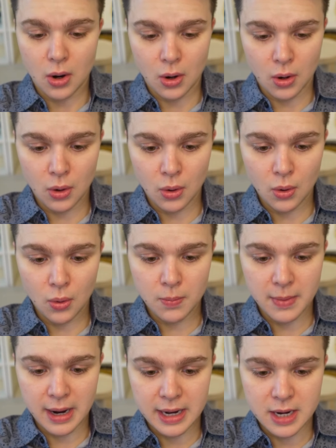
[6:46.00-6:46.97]
oh
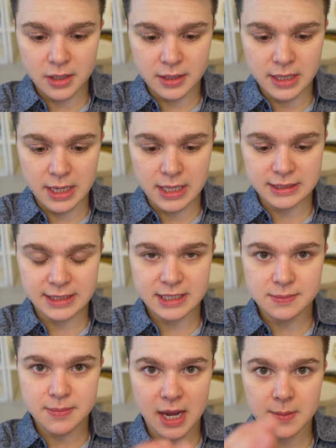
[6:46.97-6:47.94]
my goodness,
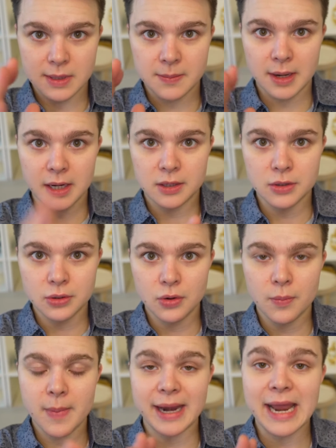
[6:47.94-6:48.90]
this might be my
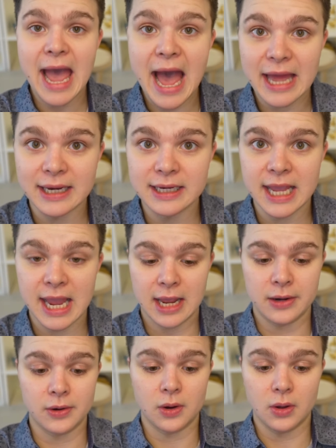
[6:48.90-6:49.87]
new Manhattan
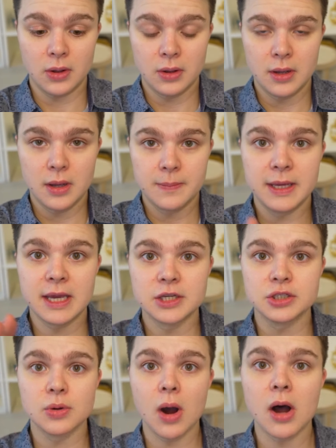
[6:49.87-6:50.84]
candle
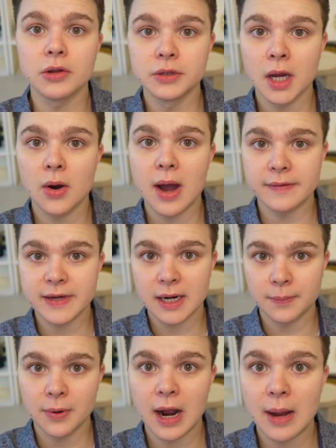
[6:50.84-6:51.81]
because you all know I've had
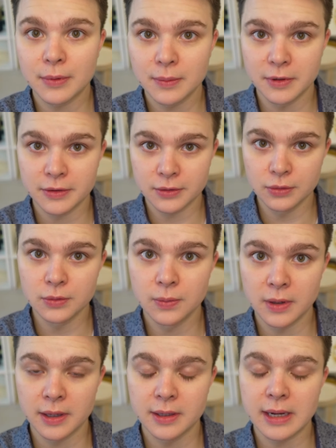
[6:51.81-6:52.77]
a problem with oud
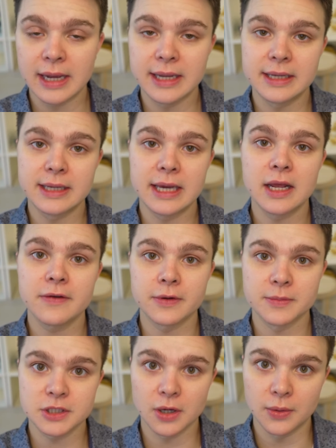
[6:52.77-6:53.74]
wood. I get it
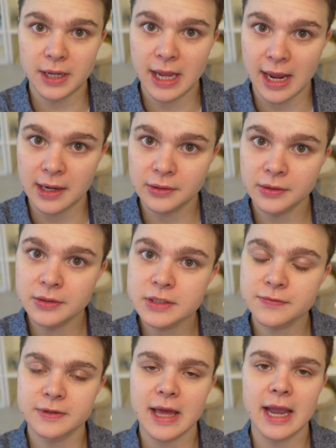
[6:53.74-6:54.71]
from Stone Candles
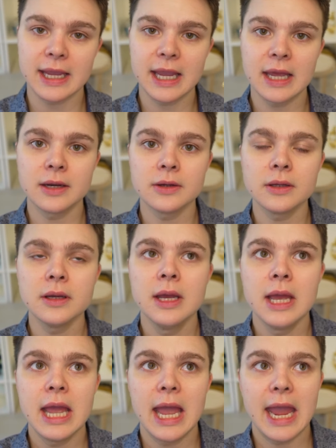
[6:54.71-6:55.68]
for that candle
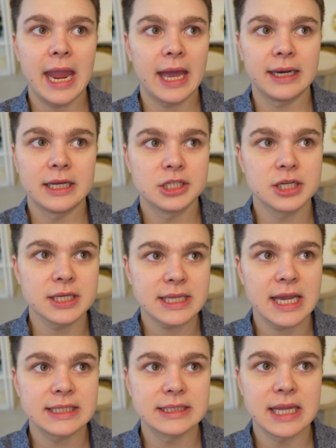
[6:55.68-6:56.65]
and it just
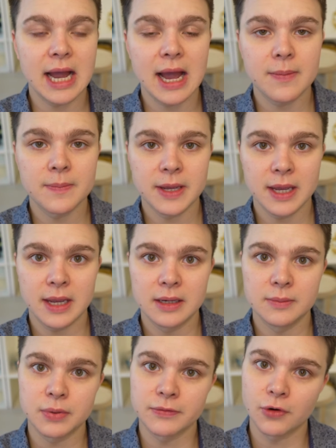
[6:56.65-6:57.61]
has not
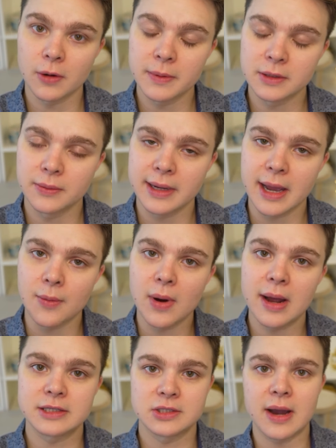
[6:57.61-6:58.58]
been performing the way I
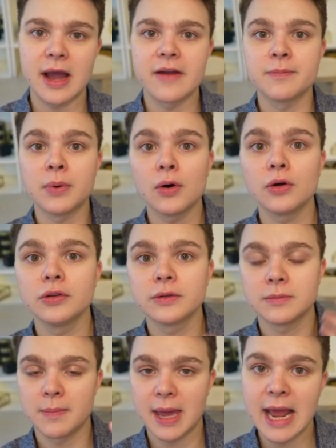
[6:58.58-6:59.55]
want. So I've pulled
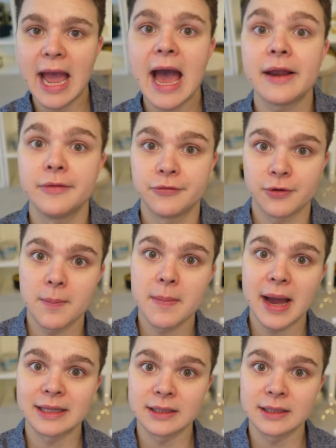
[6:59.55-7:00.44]
Manhattan from my